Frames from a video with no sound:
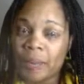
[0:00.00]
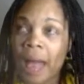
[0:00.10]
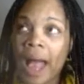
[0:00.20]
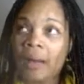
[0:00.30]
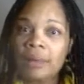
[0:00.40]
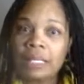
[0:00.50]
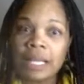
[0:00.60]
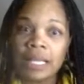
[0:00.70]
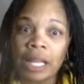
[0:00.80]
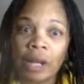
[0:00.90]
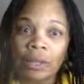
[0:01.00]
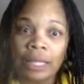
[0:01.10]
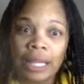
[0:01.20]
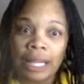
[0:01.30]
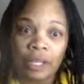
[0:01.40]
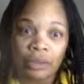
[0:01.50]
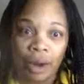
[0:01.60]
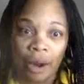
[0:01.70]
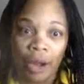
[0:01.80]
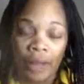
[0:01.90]
But I was like the only
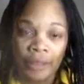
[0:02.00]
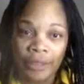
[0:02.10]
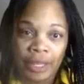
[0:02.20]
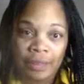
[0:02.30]
Negro other than